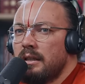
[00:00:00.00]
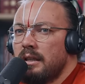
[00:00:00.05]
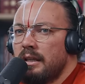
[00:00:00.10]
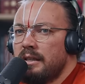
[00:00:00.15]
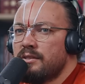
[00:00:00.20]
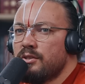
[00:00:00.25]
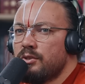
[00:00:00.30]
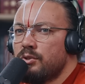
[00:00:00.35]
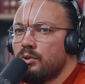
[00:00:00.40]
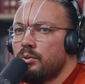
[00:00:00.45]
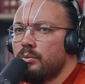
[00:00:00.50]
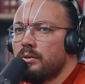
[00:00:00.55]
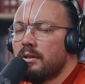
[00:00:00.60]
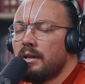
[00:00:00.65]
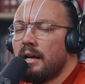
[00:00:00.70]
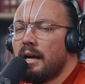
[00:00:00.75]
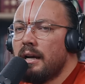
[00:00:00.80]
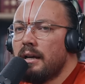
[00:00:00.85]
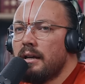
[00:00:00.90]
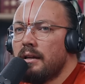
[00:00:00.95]
he's a doer.
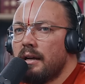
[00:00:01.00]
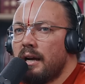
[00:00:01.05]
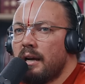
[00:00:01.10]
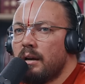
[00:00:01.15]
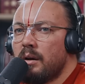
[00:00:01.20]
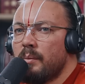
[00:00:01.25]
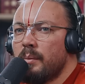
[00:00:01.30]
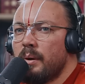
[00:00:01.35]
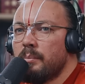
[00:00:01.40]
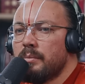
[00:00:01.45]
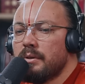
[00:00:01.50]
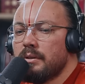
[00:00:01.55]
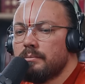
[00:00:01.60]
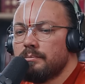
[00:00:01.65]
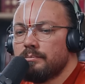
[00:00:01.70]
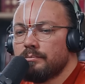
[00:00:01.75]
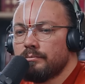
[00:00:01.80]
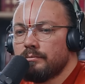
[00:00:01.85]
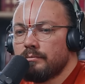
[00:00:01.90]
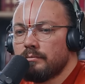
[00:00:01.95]
I, I remember
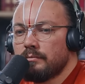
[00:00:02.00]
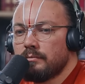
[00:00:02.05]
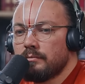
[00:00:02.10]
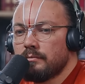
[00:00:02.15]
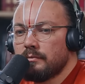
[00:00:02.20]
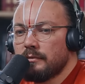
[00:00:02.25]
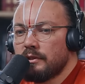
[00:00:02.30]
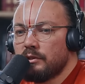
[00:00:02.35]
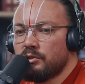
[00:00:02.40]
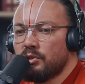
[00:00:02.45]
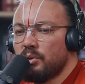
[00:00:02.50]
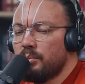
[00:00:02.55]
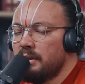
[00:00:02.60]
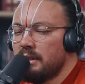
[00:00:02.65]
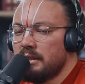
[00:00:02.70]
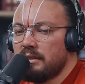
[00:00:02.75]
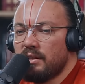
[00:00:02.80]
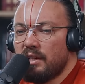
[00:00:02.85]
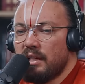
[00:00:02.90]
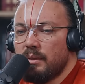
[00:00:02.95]
so many
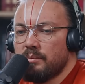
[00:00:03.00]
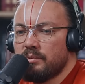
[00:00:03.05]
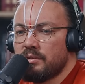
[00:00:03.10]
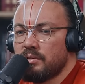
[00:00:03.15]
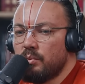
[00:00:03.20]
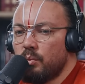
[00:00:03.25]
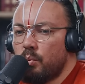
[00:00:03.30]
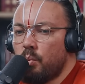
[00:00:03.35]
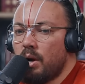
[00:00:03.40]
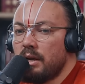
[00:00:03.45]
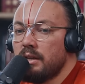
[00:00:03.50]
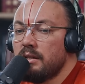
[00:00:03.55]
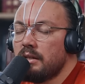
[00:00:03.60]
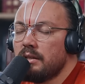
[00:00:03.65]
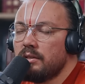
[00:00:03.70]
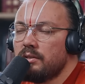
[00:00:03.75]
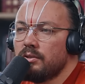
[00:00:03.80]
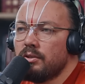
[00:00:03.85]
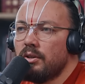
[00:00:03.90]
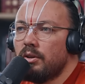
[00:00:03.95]
times wanting
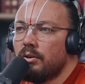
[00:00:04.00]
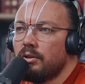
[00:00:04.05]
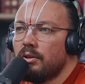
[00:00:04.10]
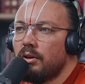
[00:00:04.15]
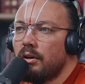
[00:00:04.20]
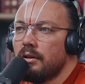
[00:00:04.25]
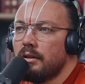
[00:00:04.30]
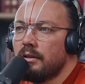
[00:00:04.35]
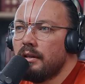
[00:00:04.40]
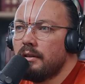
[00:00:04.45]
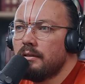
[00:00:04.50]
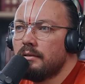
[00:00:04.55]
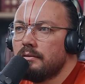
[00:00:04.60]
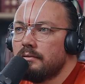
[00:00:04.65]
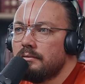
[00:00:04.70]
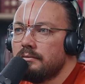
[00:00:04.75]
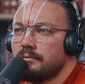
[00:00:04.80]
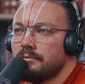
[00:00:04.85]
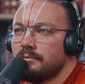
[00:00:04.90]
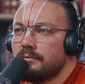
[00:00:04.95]
to go on holiday,
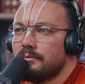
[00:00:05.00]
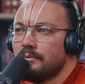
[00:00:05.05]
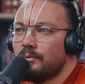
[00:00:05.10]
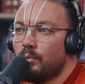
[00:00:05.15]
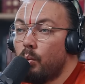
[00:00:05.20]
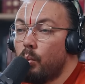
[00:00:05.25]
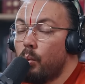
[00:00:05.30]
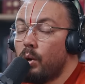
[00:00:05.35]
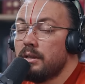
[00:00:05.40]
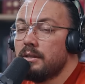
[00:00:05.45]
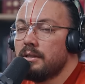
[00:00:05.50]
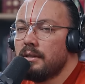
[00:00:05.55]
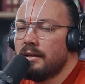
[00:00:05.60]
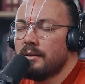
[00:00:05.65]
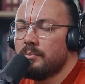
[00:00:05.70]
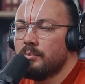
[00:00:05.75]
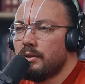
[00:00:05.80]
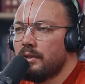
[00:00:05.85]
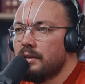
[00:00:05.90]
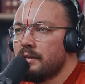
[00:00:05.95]
wanting
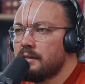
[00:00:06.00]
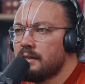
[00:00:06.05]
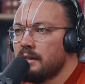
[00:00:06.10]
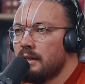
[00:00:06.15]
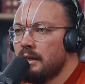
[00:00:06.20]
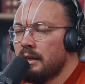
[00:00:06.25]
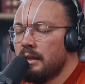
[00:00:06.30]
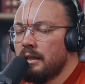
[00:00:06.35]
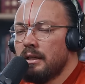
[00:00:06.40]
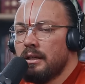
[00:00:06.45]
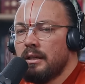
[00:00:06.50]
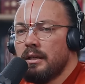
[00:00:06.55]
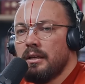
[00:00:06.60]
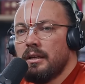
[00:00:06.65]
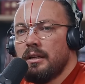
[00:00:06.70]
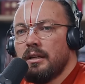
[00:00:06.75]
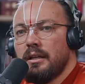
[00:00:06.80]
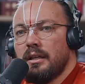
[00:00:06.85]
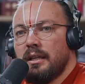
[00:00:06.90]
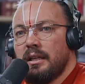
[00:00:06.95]
it because
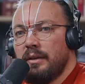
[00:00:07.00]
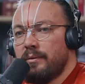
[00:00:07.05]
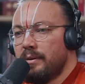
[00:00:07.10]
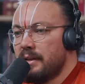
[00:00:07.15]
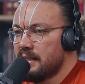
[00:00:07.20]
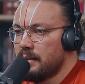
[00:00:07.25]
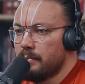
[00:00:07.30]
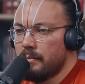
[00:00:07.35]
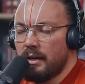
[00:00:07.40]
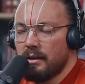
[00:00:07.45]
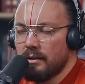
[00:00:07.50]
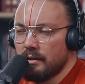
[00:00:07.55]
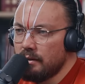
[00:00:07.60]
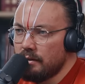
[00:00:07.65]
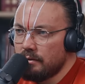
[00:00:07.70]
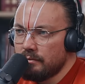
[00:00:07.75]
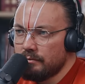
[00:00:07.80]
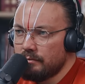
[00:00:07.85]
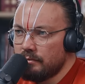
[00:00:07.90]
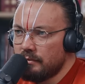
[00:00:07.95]
even as a
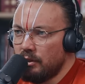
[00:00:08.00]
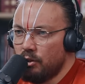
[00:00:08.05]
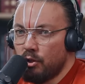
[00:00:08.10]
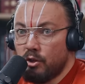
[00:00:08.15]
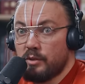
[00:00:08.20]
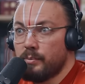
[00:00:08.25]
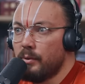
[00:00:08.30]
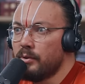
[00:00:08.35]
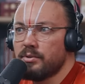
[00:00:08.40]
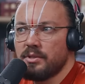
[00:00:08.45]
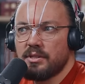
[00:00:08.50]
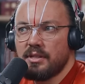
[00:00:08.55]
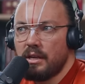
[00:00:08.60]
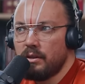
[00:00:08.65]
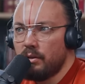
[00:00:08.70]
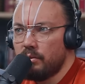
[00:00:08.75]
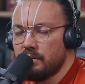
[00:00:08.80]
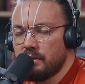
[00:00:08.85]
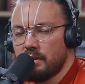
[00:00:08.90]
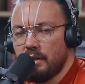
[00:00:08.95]
monk, you're not supposed to say
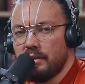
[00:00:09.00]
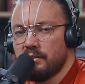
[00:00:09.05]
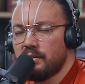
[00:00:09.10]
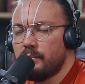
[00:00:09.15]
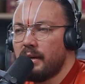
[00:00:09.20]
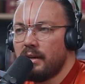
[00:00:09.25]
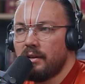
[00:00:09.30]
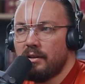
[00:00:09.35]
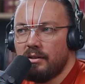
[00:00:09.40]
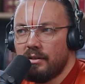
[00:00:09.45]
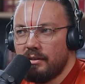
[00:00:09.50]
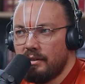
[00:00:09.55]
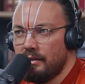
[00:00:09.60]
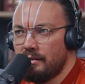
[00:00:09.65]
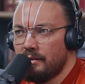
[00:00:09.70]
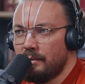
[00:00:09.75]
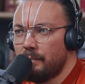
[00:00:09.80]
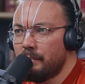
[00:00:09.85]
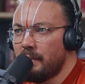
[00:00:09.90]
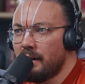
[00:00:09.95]
those things. Oh my God, he,
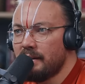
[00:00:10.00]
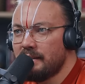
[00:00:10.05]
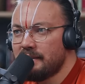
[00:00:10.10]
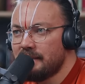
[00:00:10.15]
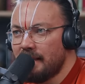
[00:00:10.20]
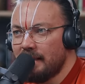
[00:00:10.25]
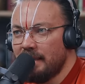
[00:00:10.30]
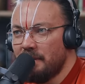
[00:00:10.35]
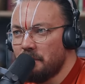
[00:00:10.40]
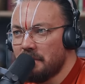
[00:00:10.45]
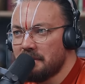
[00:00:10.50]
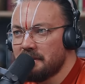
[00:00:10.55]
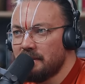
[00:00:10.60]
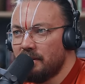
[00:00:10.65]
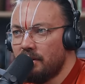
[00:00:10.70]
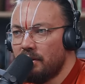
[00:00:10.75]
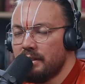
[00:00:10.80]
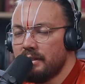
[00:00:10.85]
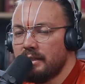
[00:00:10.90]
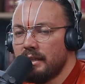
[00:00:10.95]
a monk saying he wants a
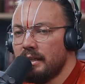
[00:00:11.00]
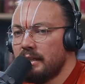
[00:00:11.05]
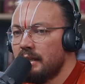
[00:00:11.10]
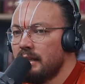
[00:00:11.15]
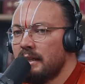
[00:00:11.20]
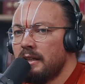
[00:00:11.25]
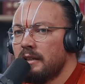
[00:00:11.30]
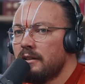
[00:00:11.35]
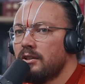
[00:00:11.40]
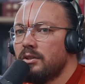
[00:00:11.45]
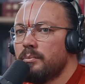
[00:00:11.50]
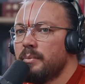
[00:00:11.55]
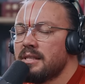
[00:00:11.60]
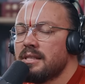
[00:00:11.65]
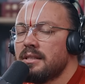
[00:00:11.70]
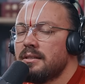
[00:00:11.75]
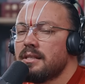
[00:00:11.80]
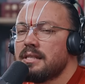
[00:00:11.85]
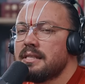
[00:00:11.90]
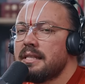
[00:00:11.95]
holiday. You
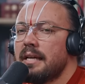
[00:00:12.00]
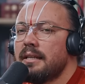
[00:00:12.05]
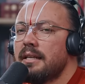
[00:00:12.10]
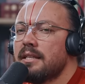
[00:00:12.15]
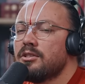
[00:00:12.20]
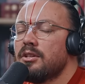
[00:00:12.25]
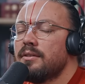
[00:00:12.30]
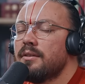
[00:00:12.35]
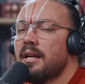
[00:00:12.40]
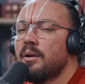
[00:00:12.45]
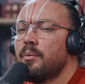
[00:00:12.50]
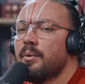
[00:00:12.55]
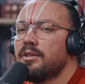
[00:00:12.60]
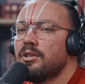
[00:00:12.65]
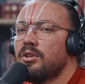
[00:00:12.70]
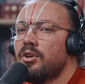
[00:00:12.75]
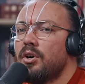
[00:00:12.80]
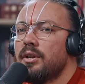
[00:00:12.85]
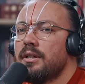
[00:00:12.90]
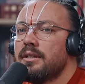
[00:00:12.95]
misunderstand. It's not that I want
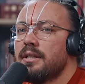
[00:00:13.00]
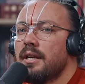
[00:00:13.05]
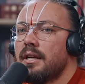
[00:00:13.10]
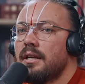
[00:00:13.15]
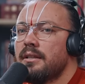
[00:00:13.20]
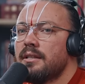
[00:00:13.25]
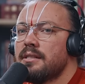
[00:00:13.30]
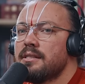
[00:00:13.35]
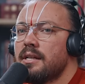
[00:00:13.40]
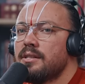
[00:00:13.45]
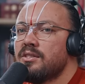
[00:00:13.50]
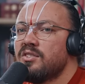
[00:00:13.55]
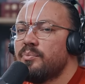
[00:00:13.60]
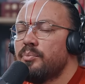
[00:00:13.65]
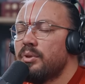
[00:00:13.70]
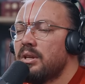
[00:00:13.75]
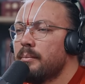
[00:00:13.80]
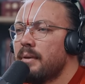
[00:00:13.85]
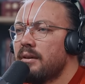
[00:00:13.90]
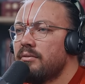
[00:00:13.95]
a holiday in the sense of
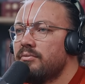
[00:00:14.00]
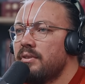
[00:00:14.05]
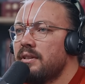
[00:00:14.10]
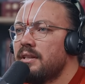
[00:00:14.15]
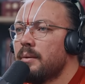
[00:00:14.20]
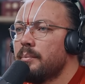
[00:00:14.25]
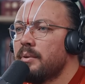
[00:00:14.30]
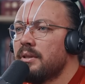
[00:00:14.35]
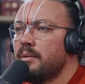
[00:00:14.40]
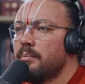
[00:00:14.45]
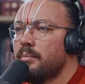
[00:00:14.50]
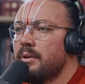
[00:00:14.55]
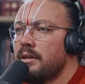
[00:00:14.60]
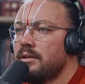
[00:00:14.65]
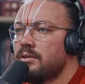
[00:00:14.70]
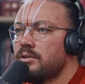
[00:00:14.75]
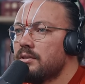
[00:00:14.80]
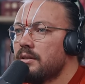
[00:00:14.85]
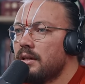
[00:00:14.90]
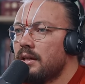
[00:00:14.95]
putting my feet up in the
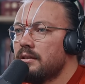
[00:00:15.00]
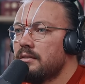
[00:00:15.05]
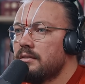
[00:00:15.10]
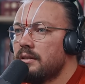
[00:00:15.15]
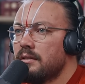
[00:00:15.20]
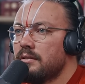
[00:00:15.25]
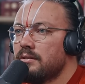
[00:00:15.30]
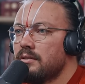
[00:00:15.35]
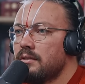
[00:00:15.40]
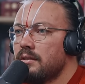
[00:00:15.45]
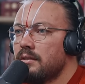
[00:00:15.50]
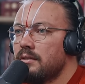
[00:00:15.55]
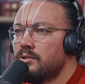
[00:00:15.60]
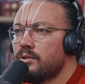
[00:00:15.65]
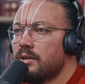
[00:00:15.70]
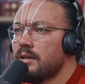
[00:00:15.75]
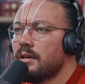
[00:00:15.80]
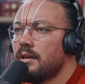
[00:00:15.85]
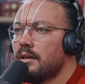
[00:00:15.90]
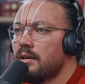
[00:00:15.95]
beach and, and
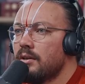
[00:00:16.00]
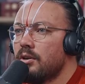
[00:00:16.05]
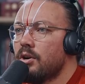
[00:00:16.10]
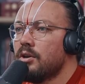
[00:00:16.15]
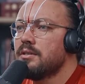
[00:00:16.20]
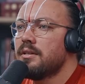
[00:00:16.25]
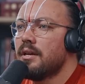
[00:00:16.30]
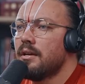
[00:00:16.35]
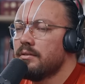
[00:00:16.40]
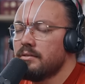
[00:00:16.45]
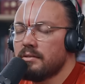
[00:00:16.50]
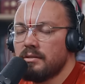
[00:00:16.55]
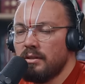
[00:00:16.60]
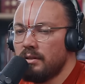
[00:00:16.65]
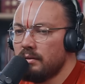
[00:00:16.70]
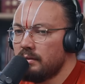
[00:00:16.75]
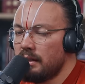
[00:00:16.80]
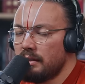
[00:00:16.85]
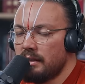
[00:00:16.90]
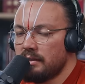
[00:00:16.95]
drinking cocktails.
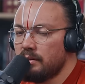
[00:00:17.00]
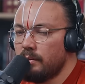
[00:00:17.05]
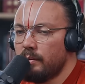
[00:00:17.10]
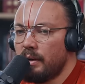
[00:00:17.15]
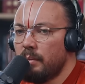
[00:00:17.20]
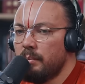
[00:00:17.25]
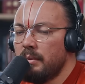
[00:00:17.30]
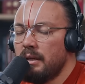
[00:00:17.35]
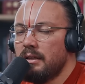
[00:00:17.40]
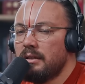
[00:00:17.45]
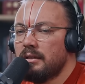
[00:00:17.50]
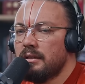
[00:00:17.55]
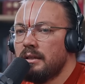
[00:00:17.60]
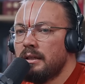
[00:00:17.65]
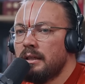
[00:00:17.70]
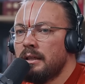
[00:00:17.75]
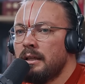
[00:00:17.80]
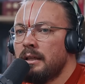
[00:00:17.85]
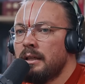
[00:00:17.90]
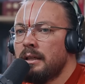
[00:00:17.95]
No, that's not what I mean.
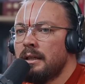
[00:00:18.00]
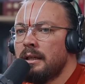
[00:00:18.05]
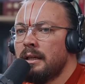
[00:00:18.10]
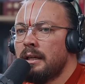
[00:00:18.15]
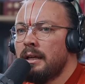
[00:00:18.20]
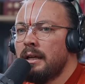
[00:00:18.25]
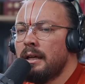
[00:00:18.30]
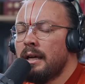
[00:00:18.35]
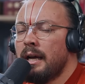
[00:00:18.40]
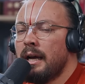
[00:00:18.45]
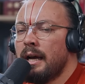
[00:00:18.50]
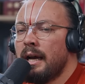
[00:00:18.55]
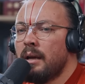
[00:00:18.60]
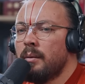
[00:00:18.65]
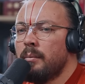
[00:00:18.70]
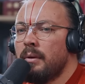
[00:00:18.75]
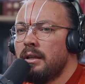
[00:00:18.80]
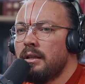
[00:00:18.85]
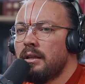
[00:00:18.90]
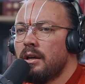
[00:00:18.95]
I
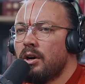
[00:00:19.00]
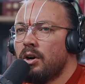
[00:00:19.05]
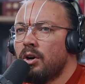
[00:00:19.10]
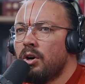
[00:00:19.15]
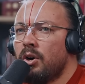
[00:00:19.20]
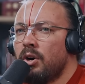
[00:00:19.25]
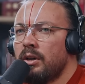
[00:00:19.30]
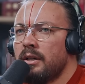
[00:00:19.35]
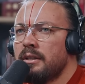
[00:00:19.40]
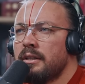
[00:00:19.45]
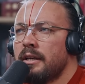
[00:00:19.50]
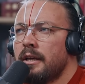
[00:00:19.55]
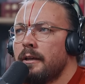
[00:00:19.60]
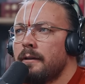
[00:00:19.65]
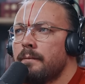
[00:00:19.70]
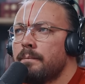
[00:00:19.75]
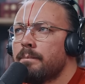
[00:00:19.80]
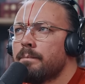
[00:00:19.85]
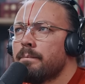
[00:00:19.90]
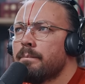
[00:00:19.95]
mean a
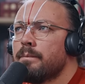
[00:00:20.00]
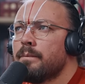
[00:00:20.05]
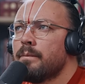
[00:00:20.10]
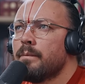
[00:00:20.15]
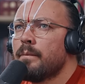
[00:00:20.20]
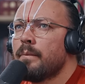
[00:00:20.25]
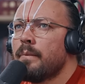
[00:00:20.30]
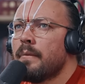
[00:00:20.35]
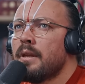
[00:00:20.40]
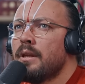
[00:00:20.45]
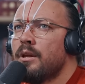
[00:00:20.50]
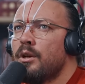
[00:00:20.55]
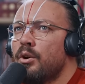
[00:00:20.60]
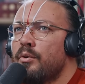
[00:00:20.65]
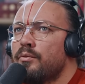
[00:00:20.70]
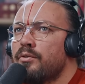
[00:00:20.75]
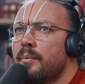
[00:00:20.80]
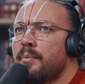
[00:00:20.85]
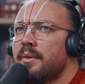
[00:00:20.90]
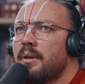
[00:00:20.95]
holiday
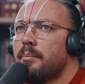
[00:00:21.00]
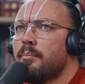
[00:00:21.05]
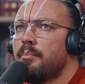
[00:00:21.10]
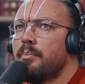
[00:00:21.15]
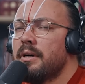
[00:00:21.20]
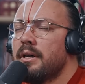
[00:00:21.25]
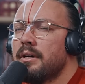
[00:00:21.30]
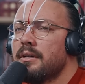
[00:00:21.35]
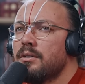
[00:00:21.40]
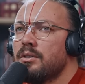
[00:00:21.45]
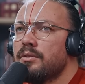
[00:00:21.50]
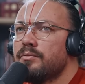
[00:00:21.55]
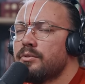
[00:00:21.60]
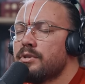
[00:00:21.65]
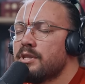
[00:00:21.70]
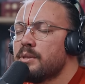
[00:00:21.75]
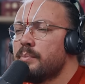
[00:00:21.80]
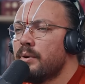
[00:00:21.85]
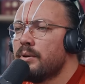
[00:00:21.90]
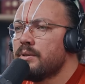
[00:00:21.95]
from the burden of
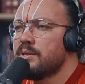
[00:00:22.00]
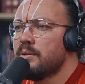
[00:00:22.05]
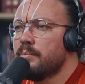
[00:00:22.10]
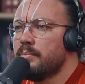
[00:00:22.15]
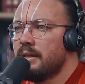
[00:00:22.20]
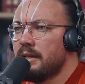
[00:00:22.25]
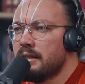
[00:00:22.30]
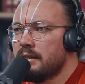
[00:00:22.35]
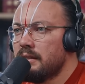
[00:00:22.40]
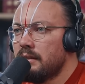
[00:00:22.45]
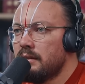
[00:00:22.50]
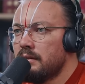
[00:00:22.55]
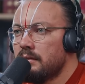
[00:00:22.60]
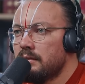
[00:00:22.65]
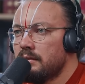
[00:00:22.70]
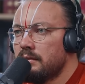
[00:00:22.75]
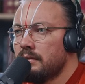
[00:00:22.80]
responsibility